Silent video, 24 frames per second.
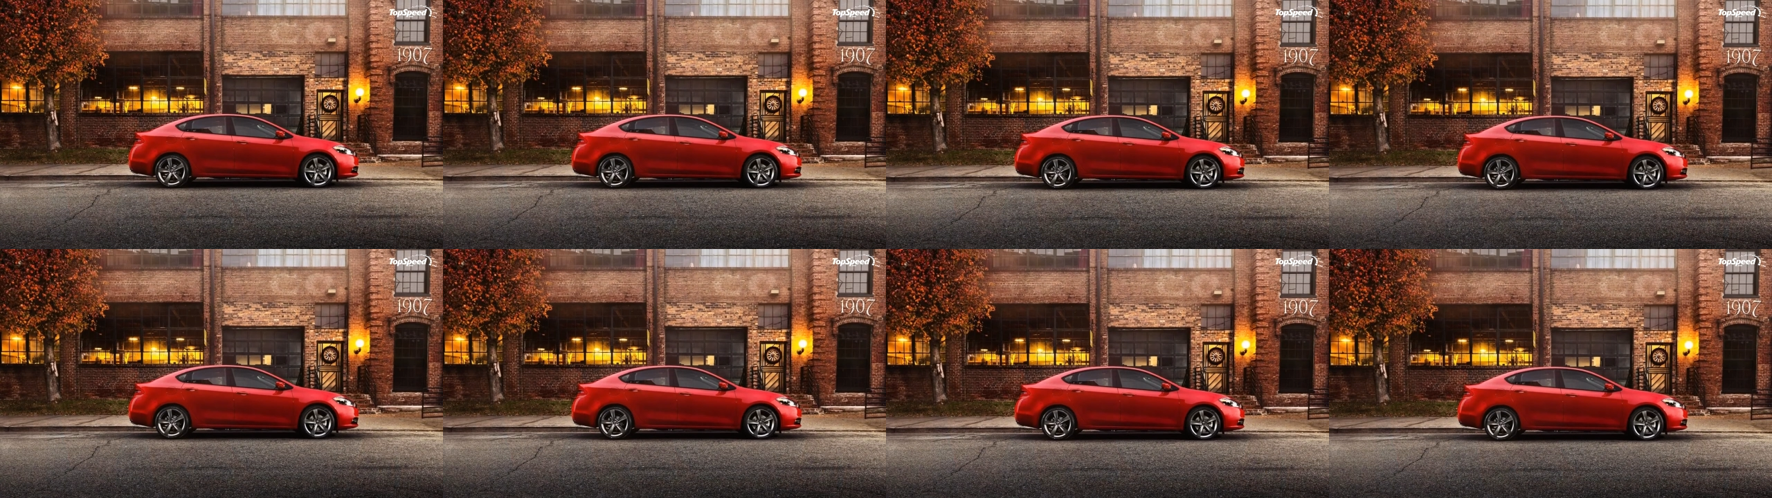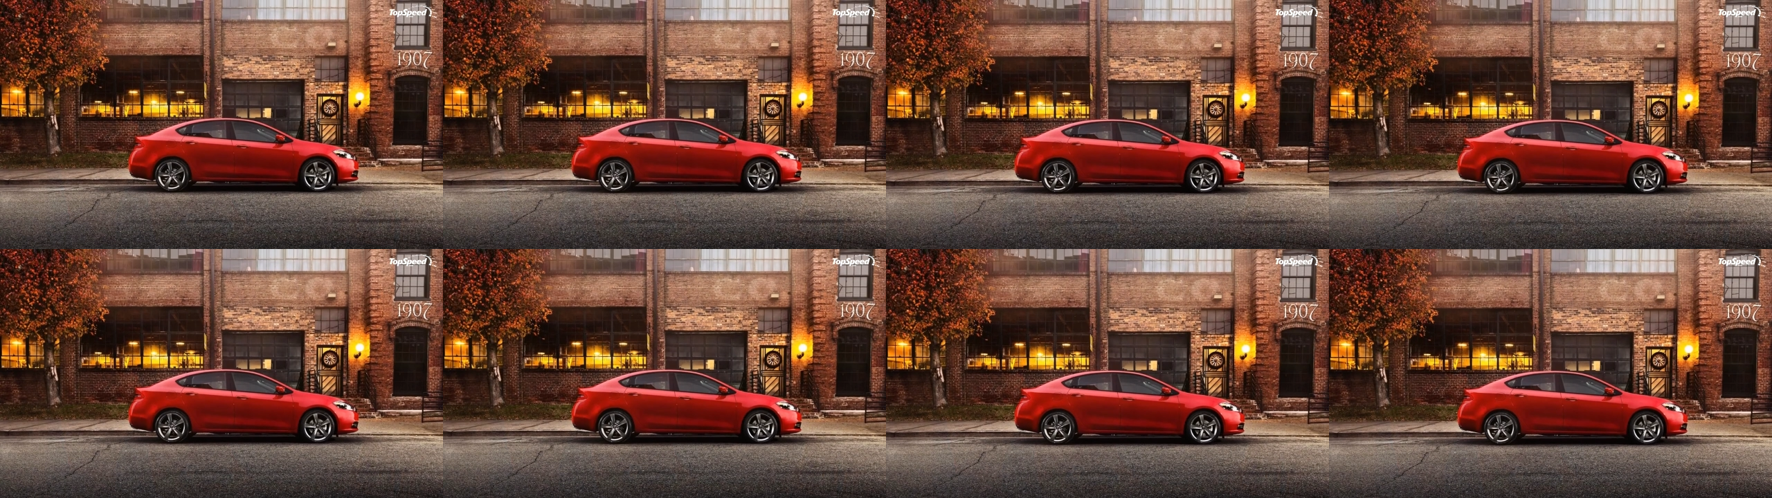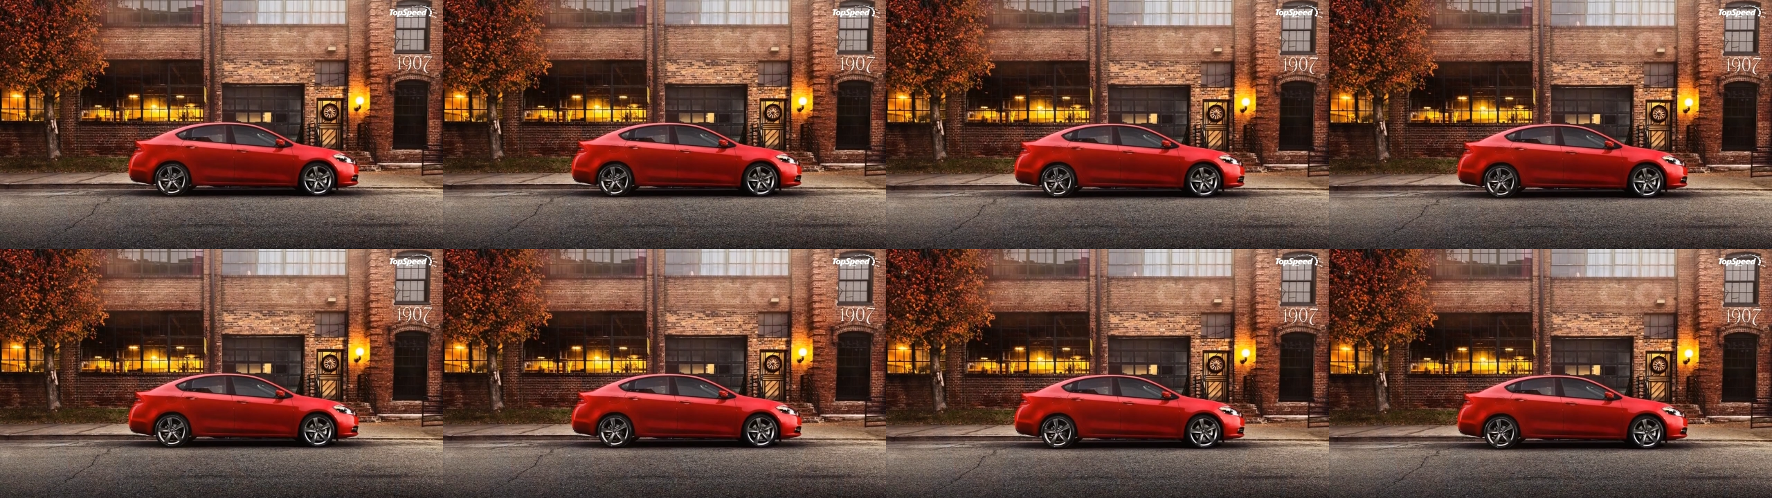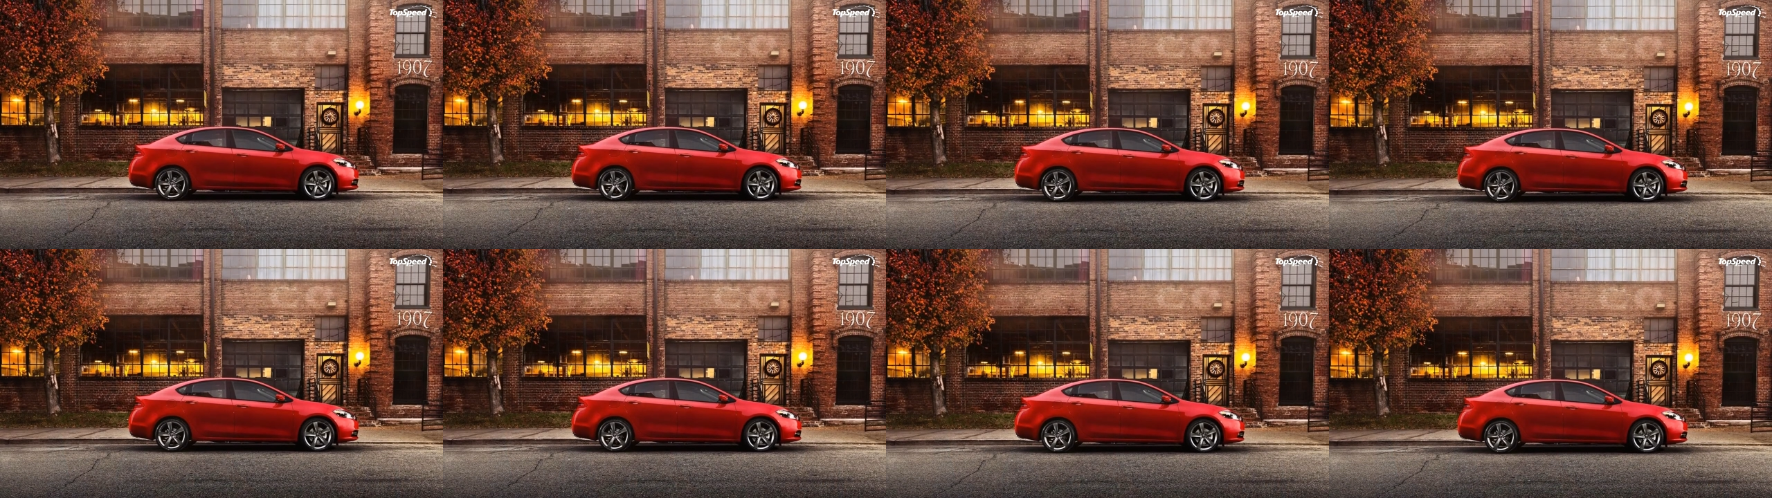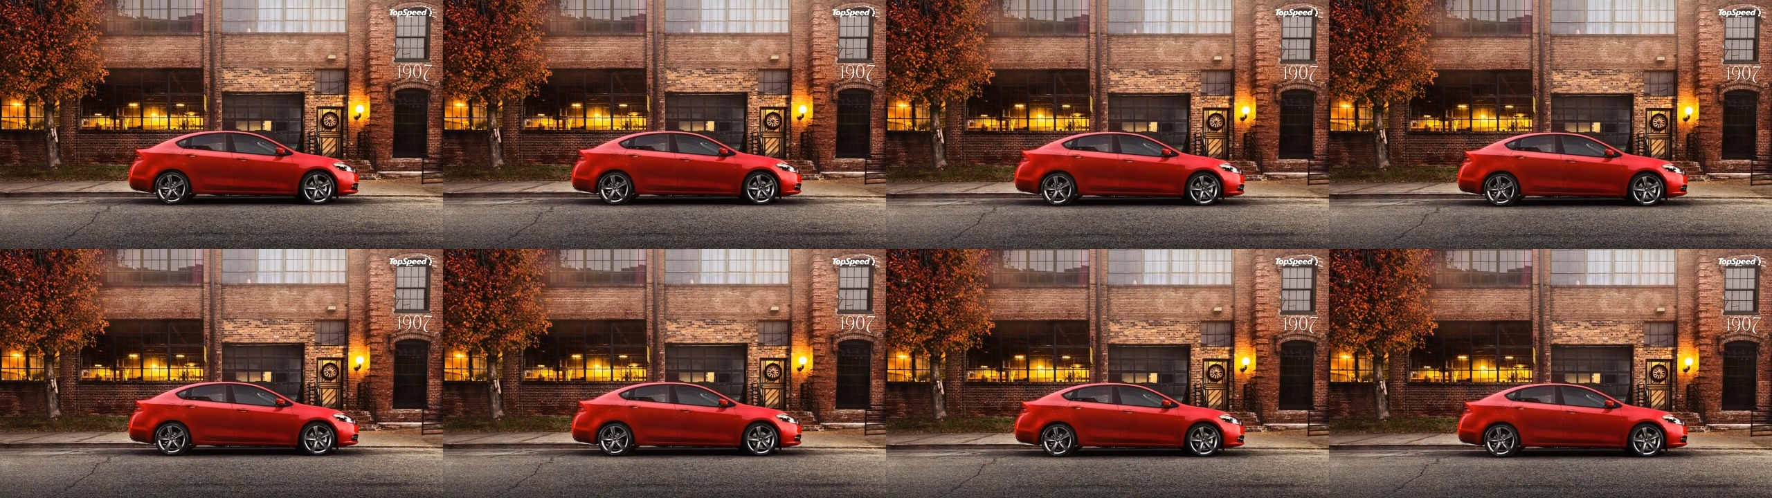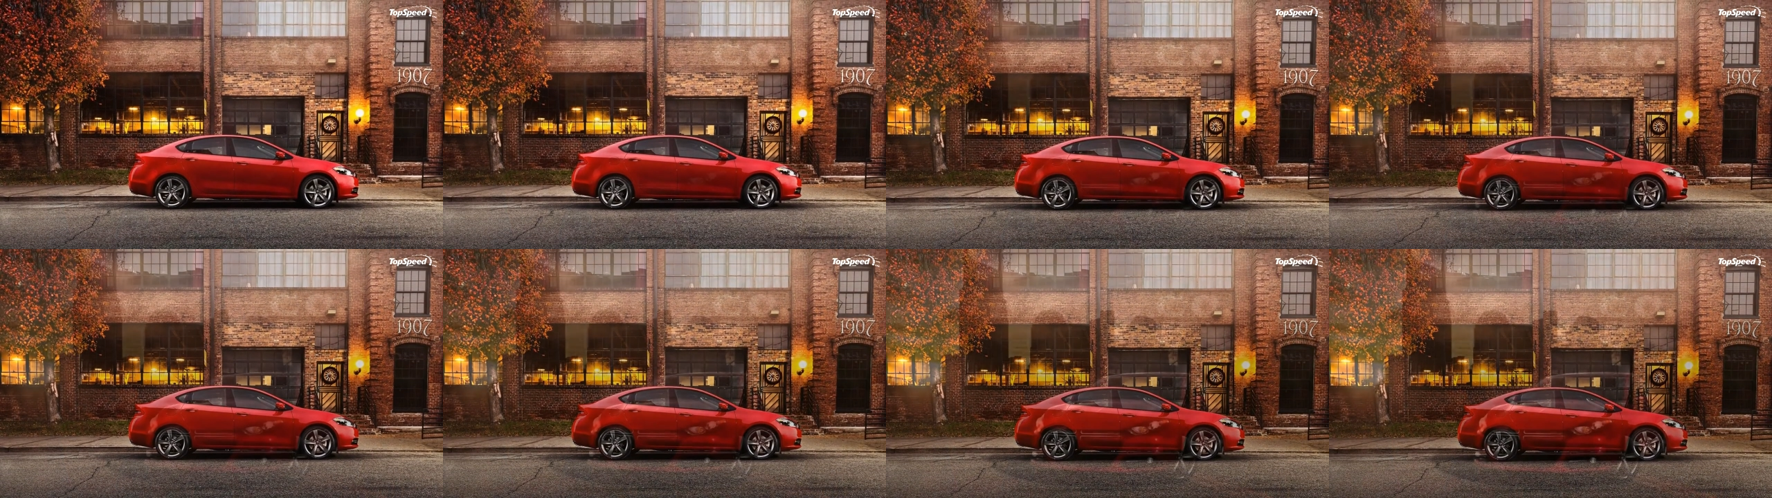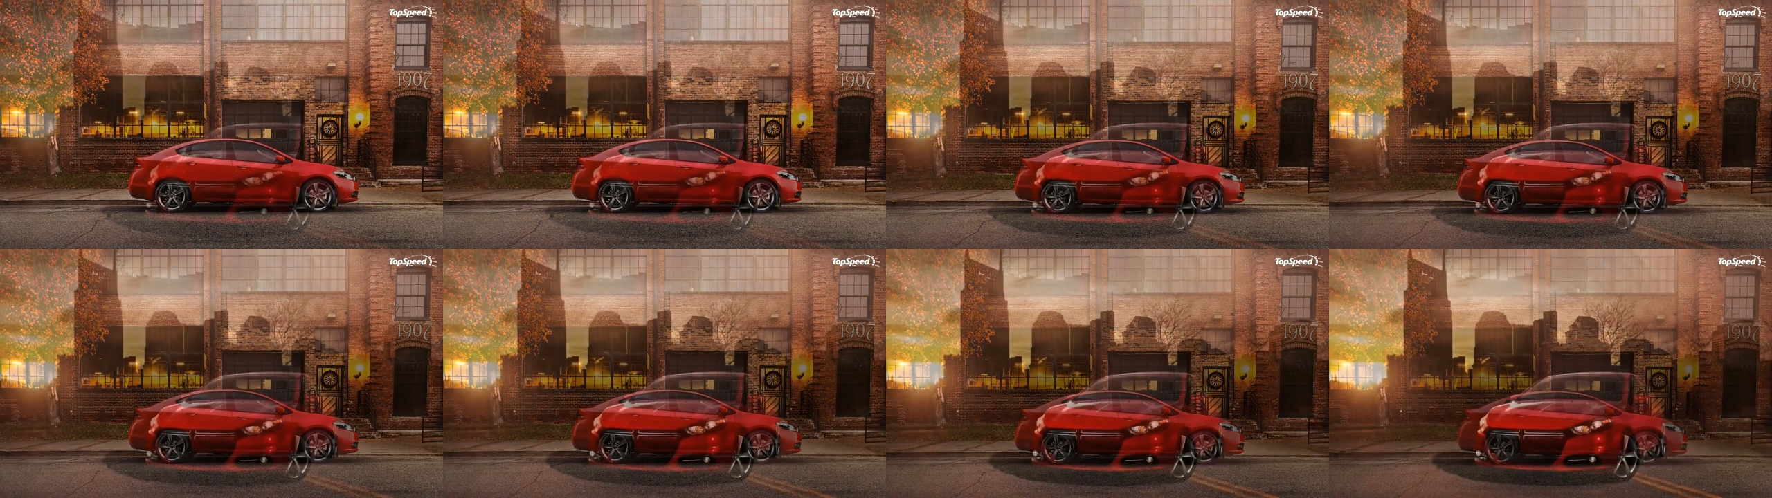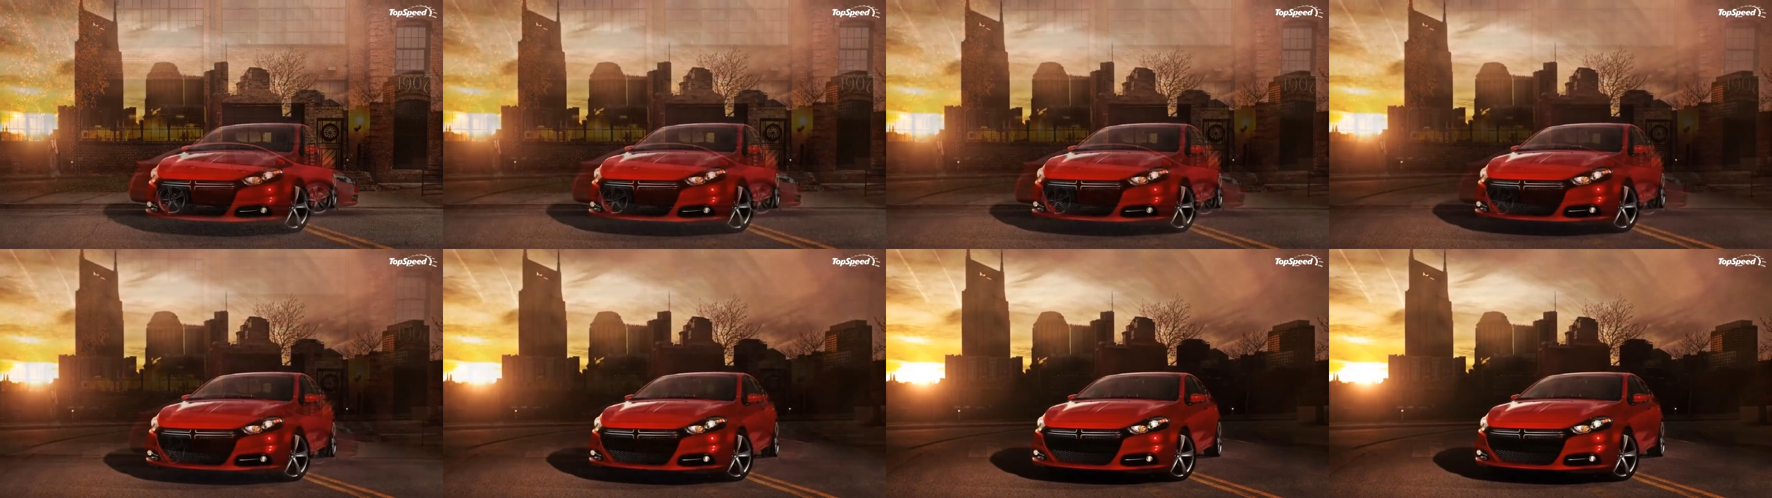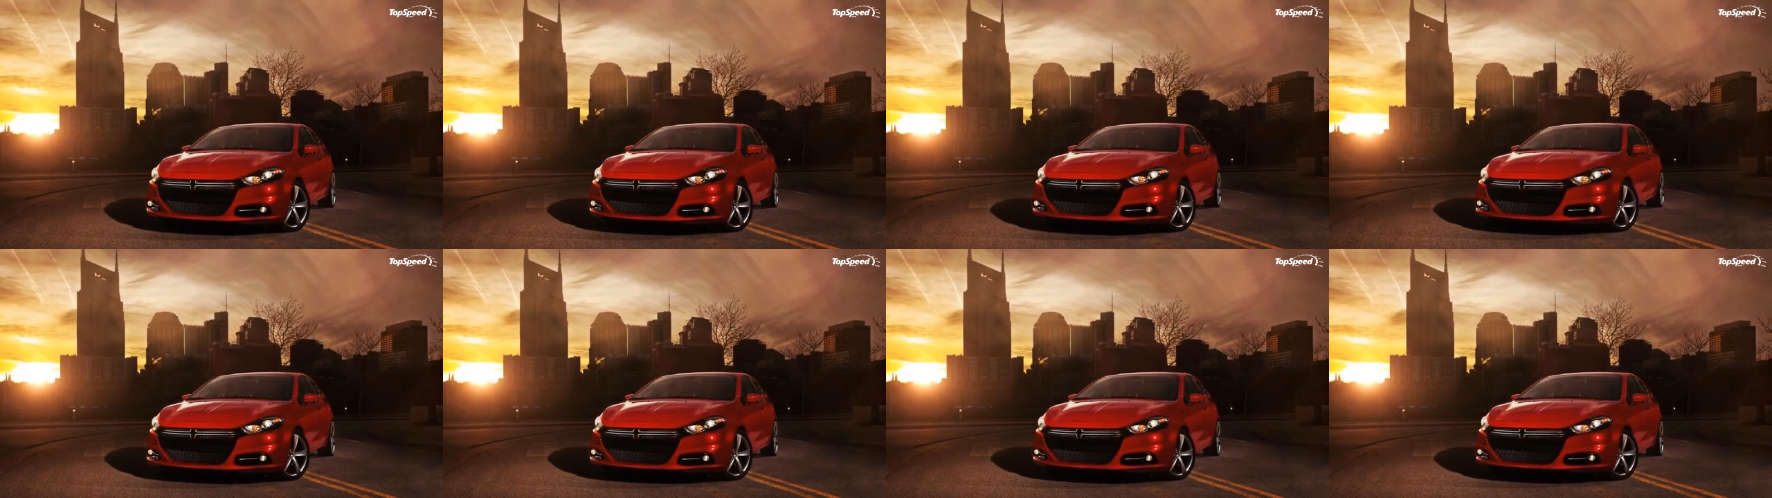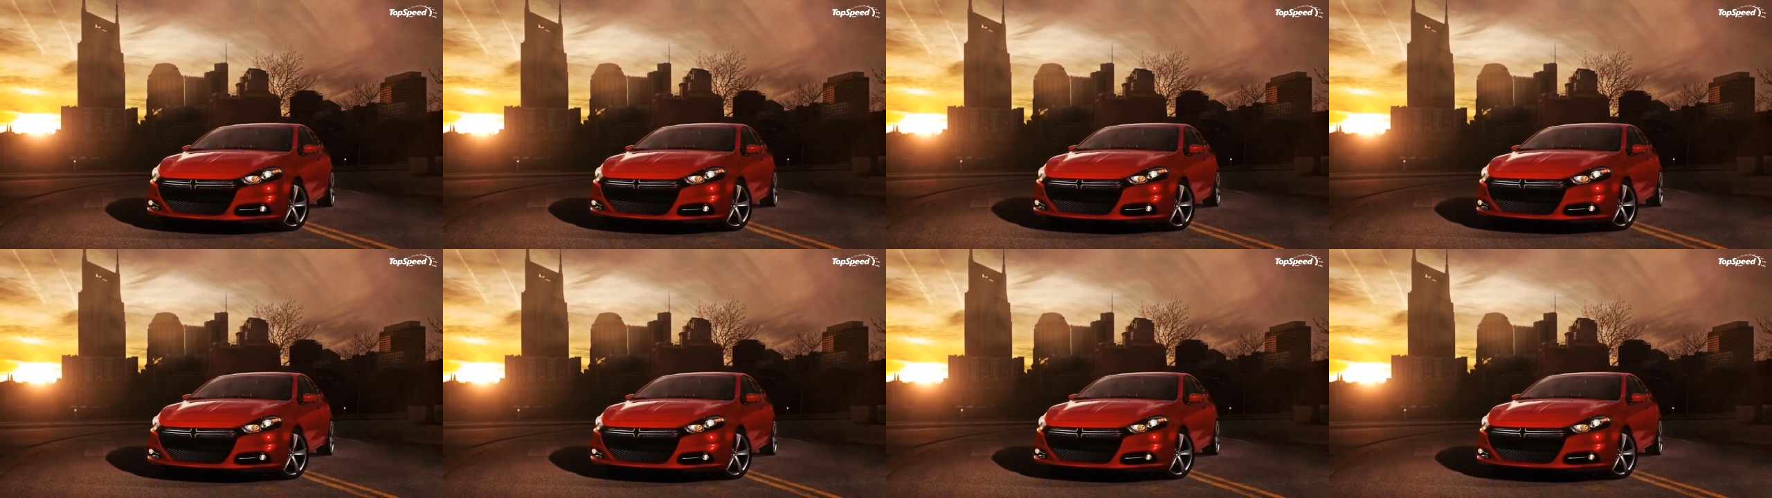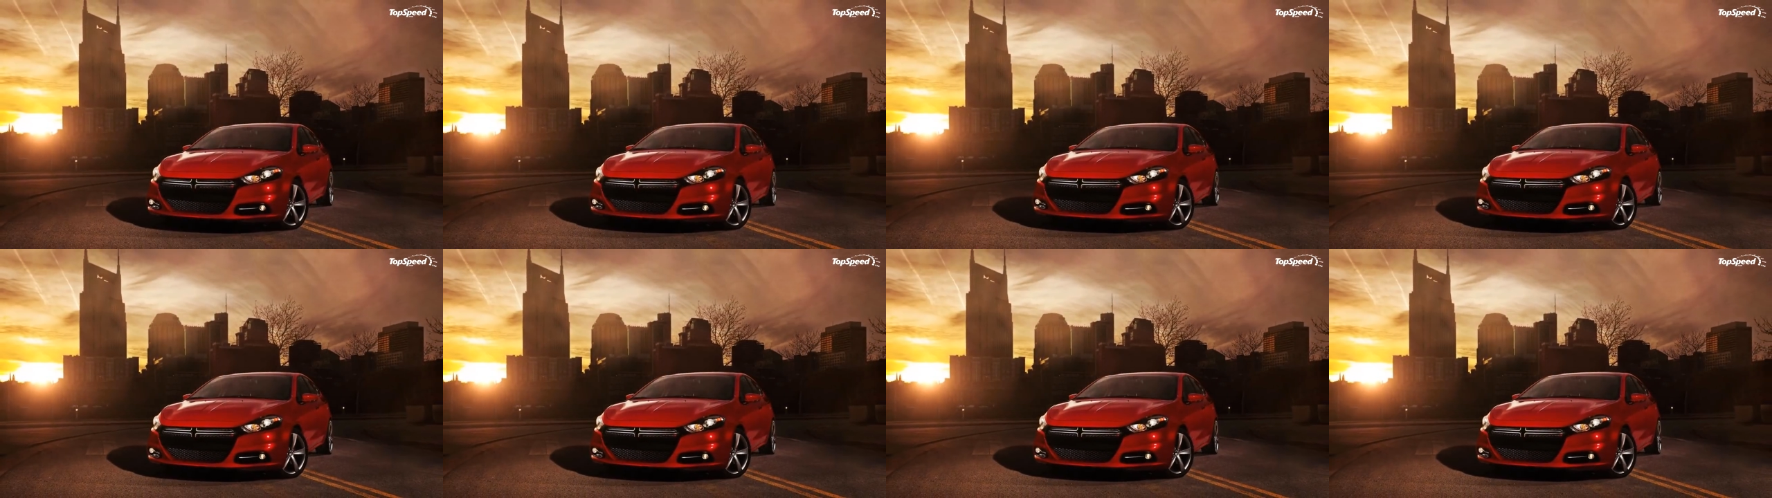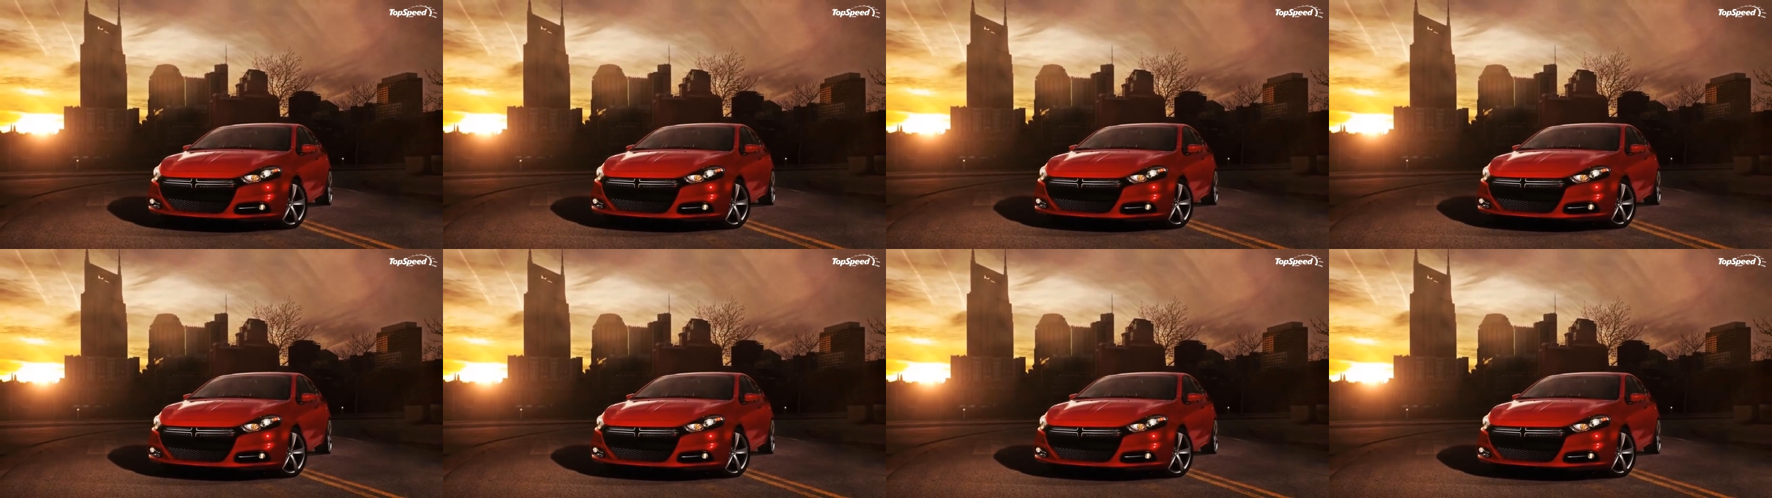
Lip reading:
(no speaker visible)